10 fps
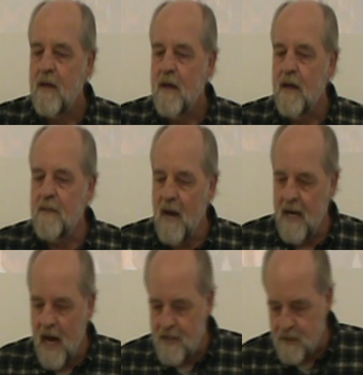And the man
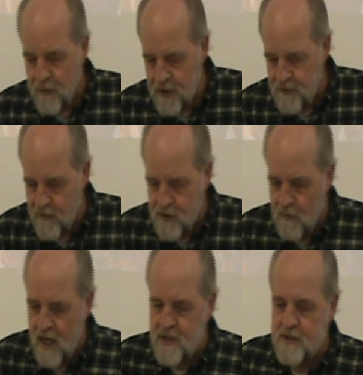asks the preacher for
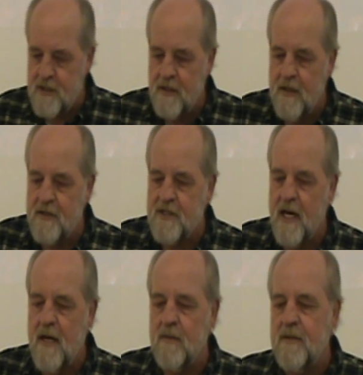directions to the nearest
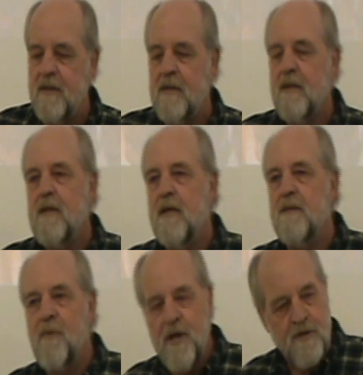town. And the
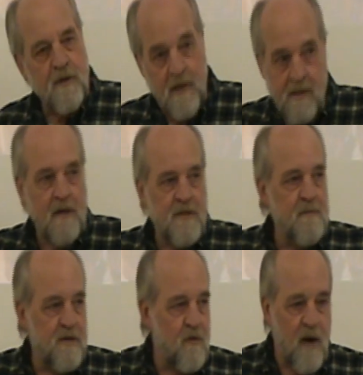preacher, he tells him
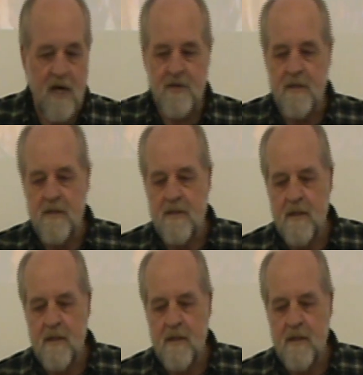the directions.